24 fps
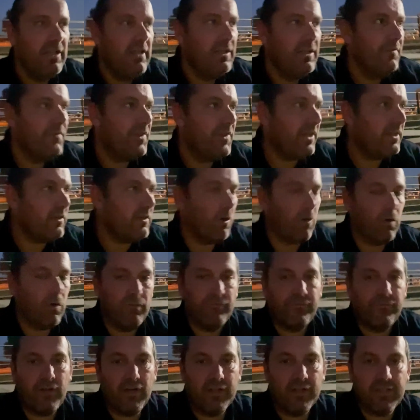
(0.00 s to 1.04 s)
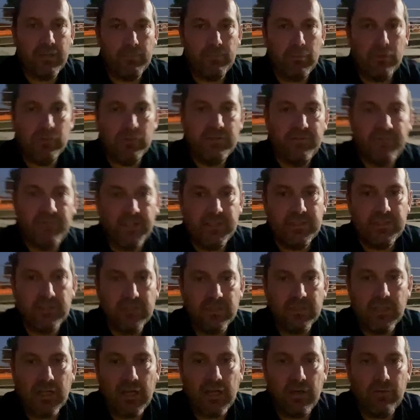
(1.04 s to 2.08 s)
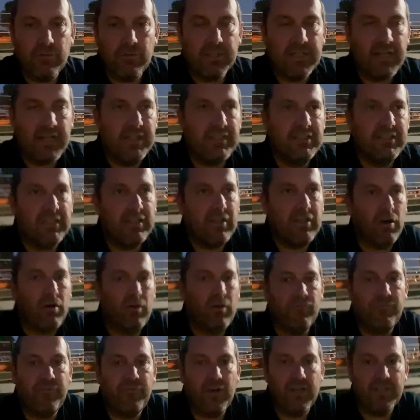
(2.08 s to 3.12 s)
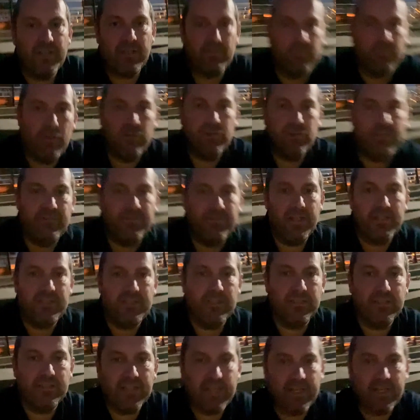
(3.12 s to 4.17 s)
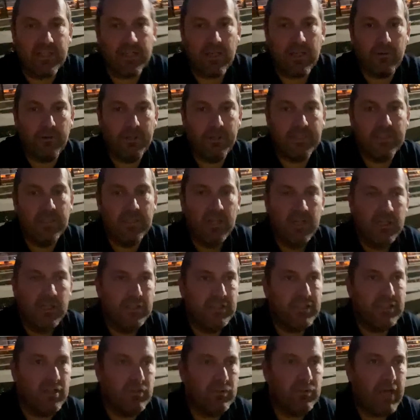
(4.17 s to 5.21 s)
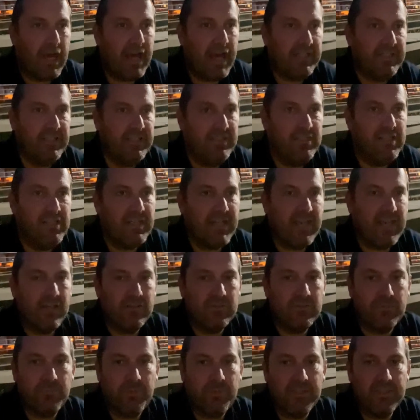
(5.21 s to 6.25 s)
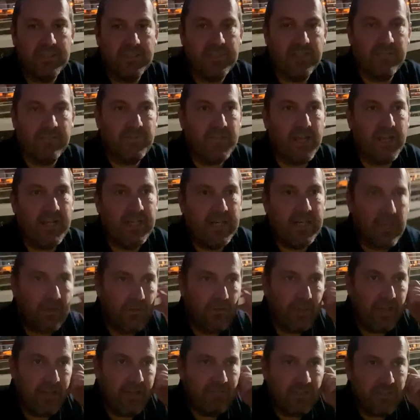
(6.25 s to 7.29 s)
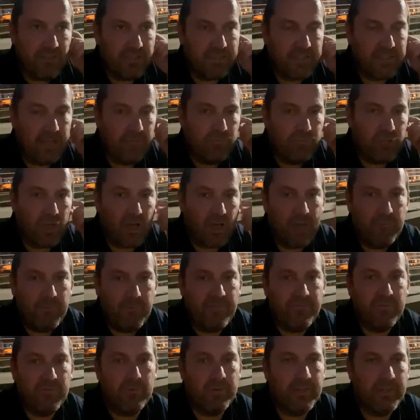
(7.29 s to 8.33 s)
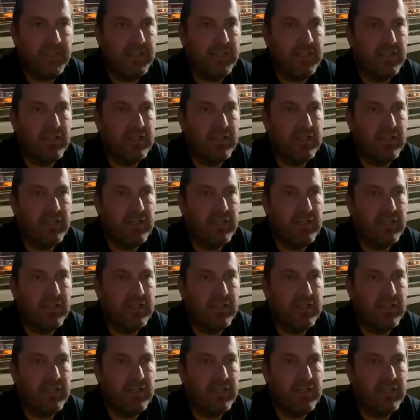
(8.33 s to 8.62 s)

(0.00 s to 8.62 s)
they can't find that motivation to go, in case they can't find that motivation to get going. You know, adding the accountability of getting out there at the same time every week,